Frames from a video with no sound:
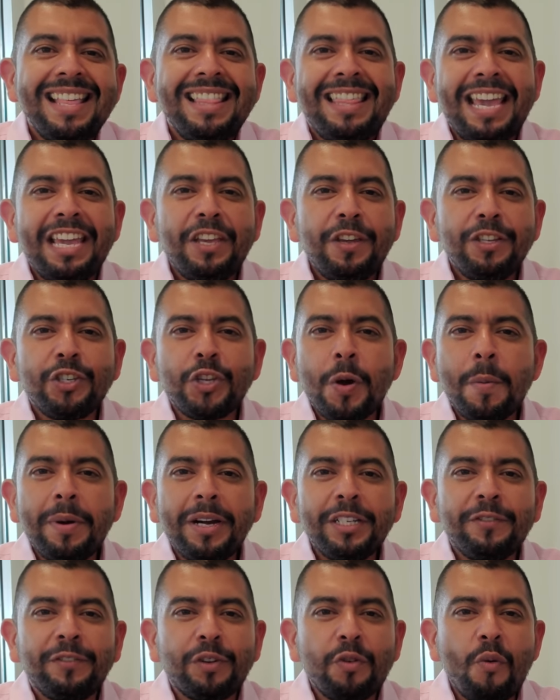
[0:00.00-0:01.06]
Thank you so
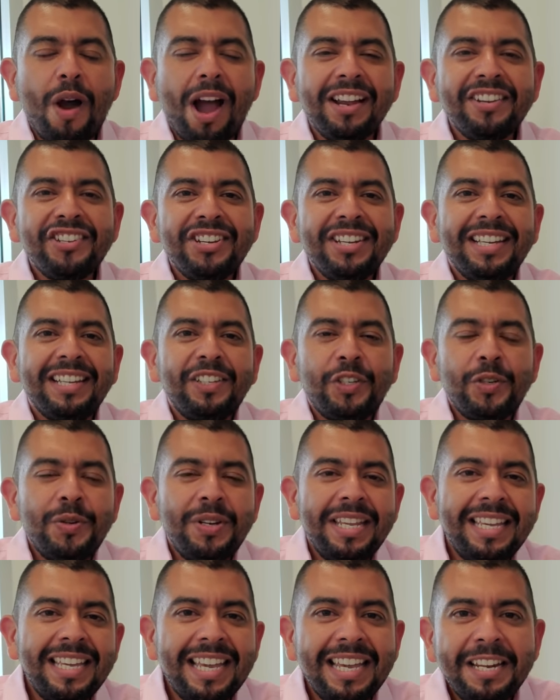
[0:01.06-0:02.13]
much for watching and
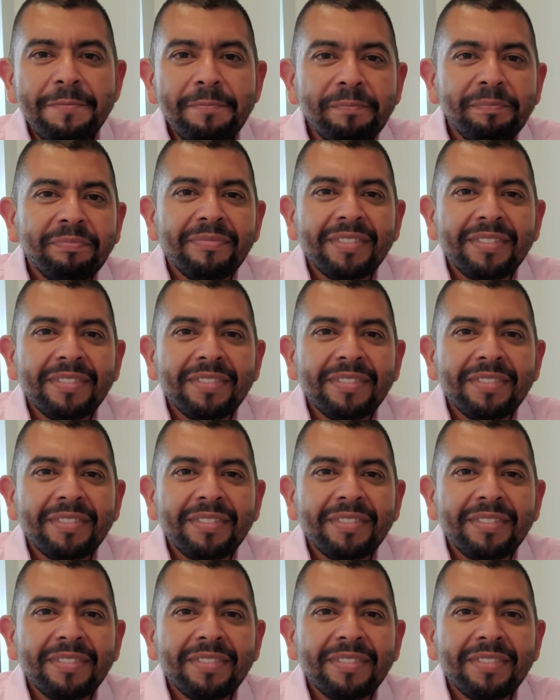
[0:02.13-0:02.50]
tuning in.